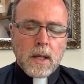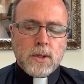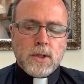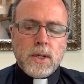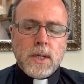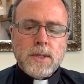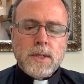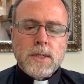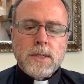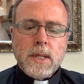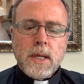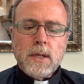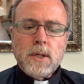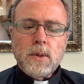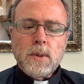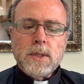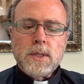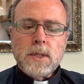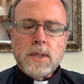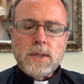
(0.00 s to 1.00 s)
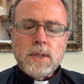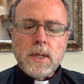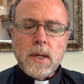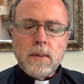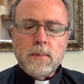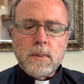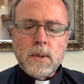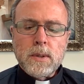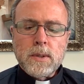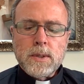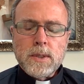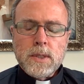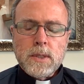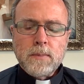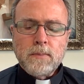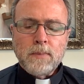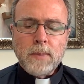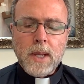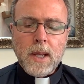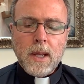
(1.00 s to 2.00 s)
Jesus said to his
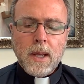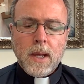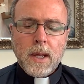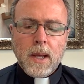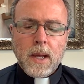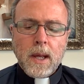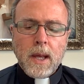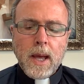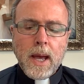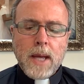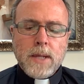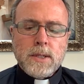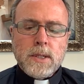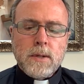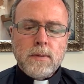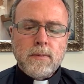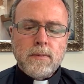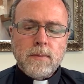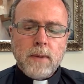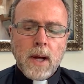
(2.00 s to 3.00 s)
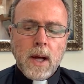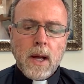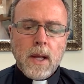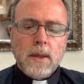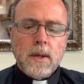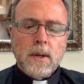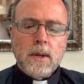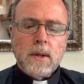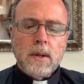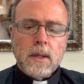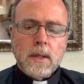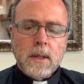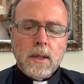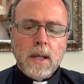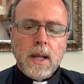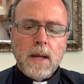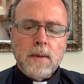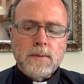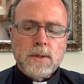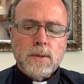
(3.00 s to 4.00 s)
disciples, As the Father
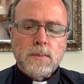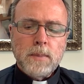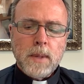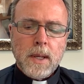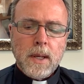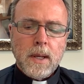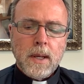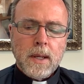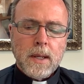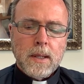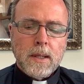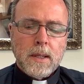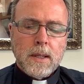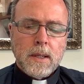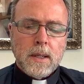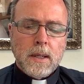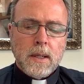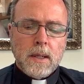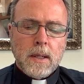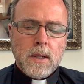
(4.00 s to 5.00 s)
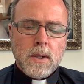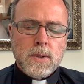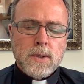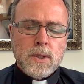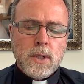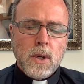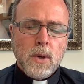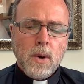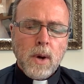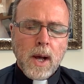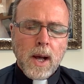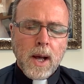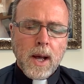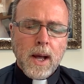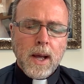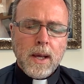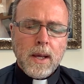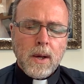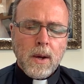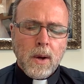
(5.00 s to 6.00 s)
loves me, so
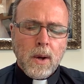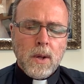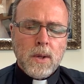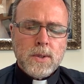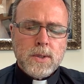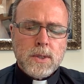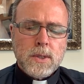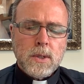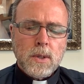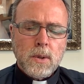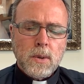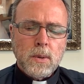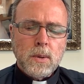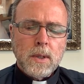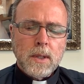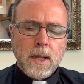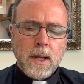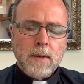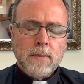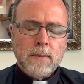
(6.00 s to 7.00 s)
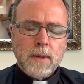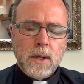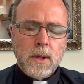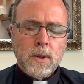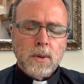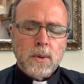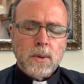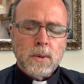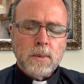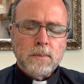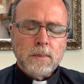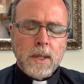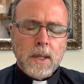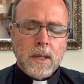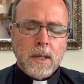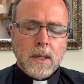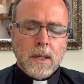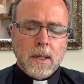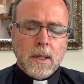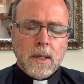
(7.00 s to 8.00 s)
I also love you.
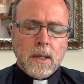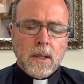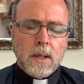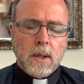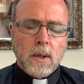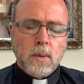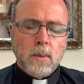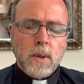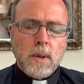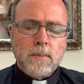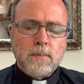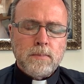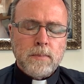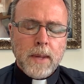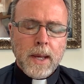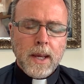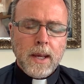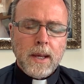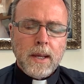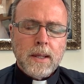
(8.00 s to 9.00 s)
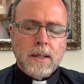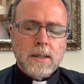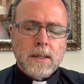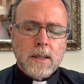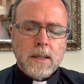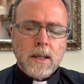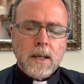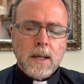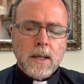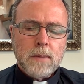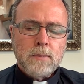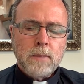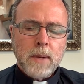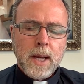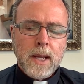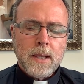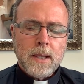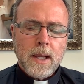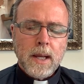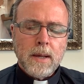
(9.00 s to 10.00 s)
Remain in
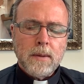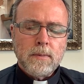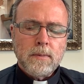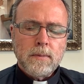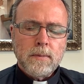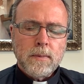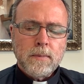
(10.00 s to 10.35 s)
my love.